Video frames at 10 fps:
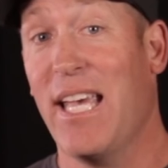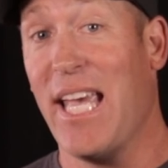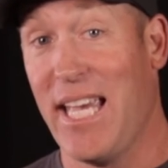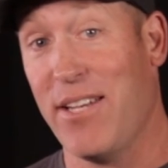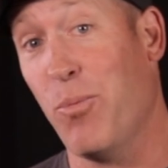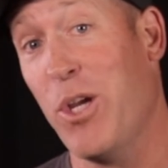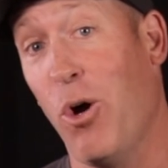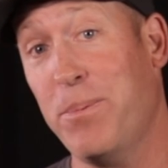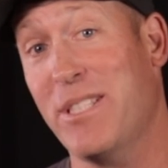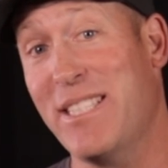and we
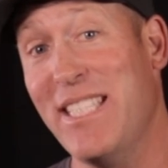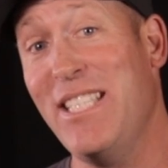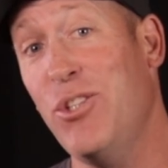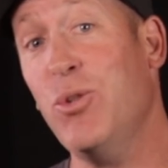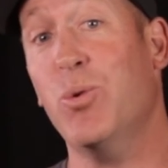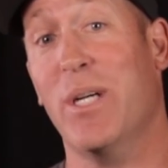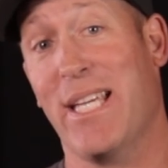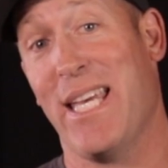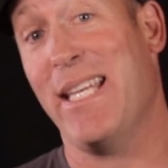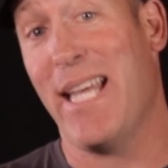hope to see you
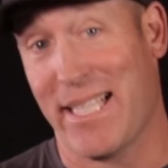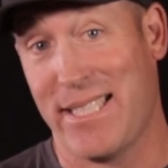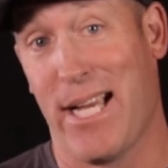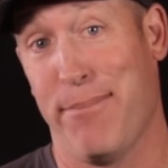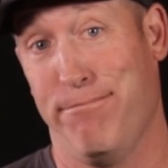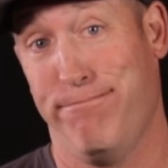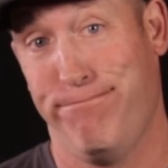again next time.